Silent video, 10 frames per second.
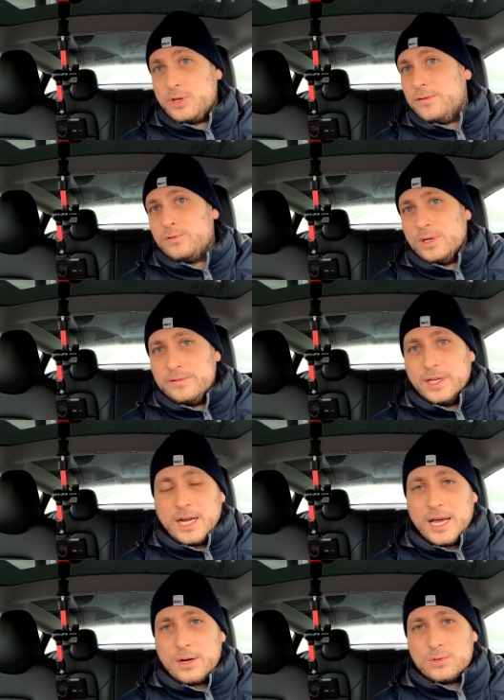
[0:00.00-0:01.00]
you have to leave the
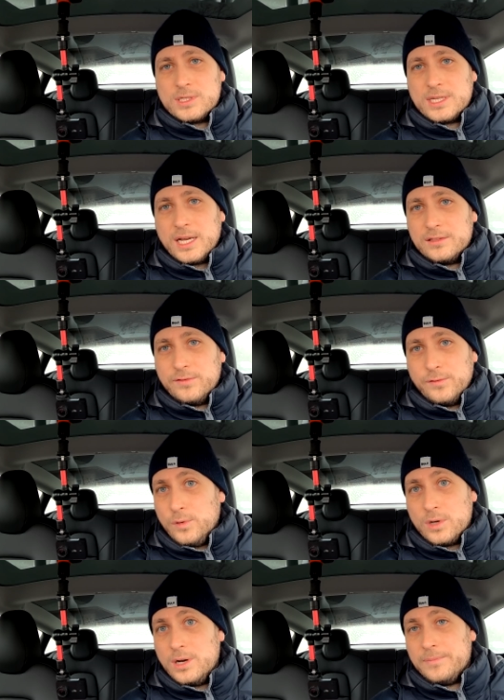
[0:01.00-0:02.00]
car outside
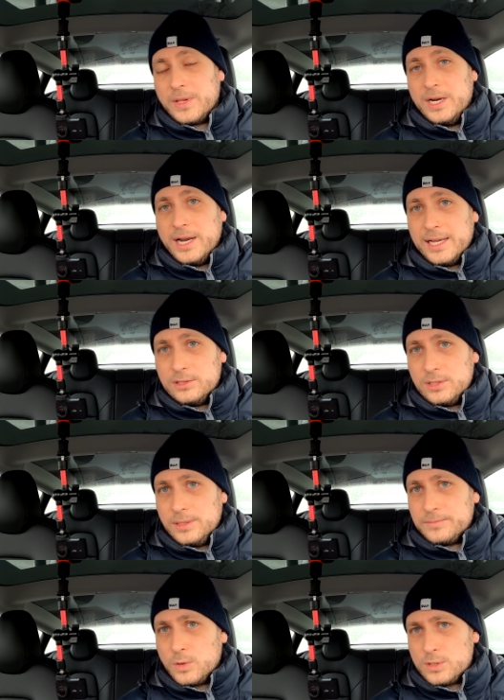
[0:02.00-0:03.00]
for a night
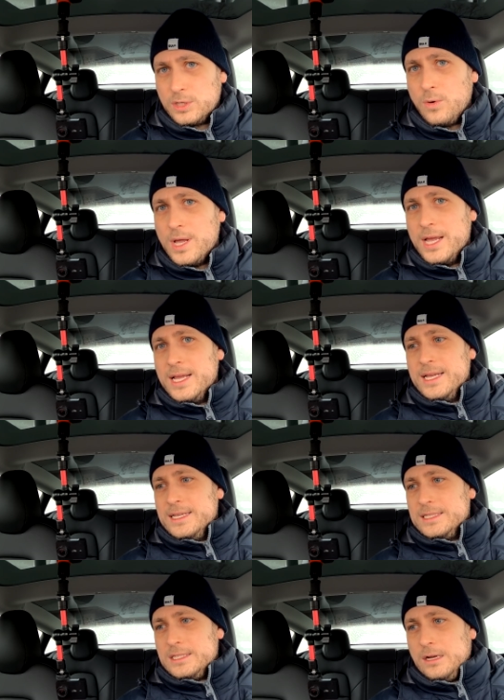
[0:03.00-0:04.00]
or so.
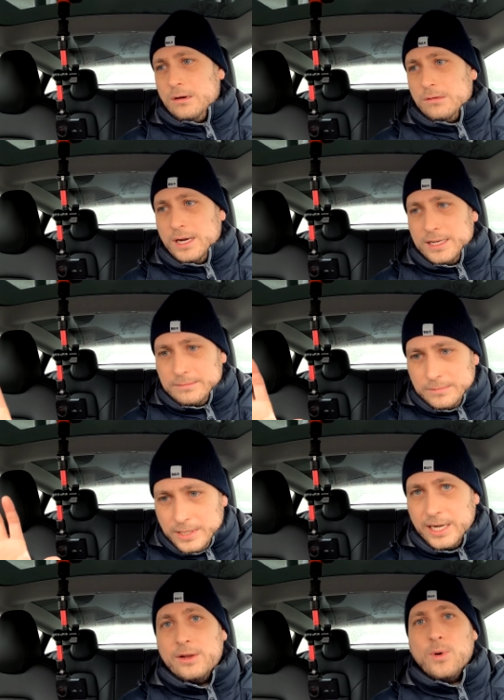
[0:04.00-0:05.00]
So I
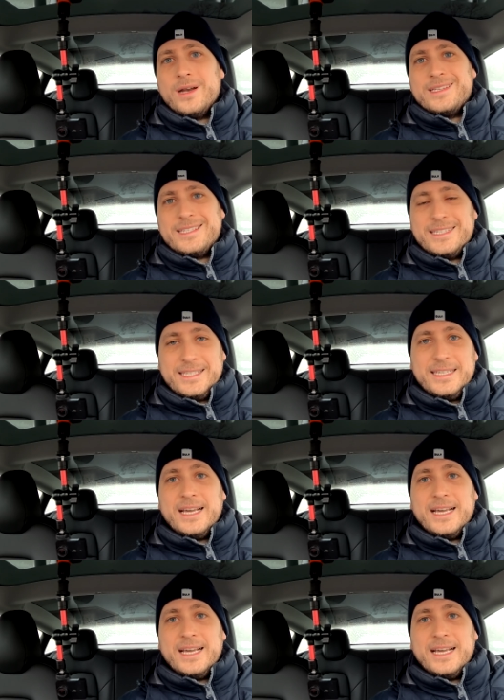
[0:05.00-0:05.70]
really wanna see